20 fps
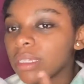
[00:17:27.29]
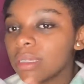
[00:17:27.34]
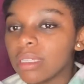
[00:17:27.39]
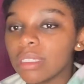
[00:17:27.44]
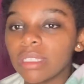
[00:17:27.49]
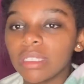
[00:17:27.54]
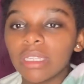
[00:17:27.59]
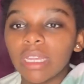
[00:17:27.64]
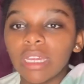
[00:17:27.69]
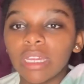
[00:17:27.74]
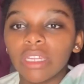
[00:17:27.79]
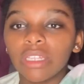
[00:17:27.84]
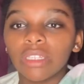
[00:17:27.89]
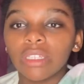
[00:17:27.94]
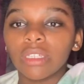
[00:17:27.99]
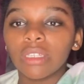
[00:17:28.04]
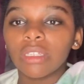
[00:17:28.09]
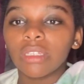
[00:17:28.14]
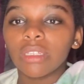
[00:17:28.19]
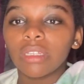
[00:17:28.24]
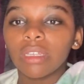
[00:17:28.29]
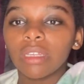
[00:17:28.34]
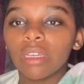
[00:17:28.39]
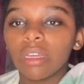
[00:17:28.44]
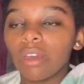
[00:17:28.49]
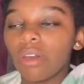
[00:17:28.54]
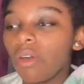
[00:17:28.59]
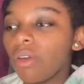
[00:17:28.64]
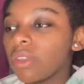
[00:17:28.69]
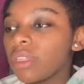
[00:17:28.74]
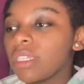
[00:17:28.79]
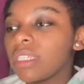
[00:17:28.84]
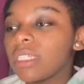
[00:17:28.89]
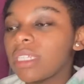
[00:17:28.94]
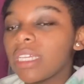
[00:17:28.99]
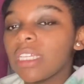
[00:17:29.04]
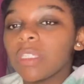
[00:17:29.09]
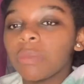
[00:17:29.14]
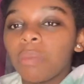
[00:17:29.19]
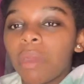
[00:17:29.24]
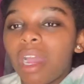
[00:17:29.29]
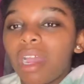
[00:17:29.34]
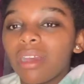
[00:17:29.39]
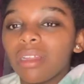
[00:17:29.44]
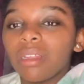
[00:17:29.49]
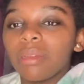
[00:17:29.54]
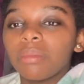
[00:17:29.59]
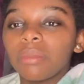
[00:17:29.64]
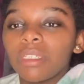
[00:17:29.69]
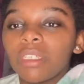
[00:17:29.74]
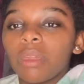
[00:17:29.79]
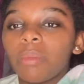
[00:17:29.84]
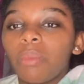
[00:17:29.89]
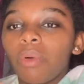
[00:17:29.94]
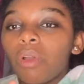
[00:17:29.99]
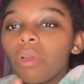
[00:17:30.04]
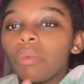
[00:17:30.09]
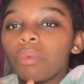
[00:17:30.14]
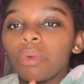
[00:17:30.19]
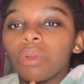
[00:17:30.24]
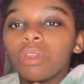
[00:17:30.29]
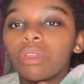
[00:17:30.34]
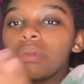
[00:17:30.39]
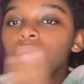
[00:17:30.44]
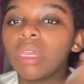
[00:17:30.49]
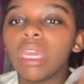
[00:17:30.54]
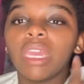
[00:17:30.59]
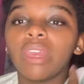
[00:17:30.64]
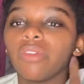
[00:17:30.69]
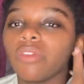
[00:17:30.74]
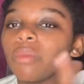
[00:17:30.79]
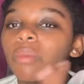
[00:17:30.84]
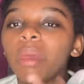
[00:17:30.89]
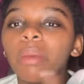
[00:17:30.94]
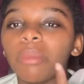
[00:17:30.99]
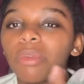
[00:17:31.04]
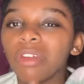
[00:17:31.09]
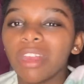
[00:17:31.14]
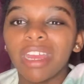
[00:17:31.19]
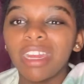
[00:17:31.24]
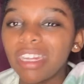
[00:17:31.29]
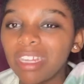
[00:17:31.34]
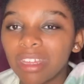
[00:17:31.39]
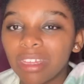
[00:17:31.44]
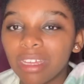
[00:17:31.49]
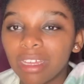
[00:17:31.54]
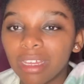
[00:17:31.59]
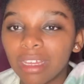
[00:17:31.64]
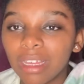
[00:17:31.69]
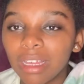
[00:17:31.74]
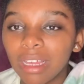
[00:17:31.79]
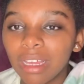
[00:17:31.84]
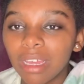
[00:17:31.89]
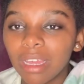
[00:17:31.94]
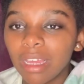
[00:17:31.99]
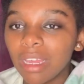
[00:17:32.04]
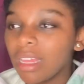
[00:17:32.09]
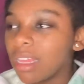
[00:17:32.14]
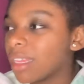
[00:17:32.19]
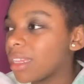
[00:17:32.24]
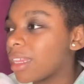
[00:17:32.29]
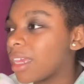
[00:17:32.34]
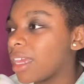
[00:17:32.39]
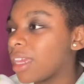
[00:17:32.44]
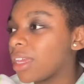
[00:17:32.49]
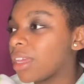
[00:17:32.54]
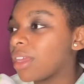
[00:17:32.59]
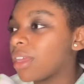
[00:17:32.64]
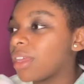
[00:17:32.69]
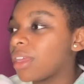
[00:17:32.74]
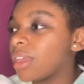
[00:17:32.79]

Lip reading: It's like all these things pile up to the point where you can't remember anything. Like,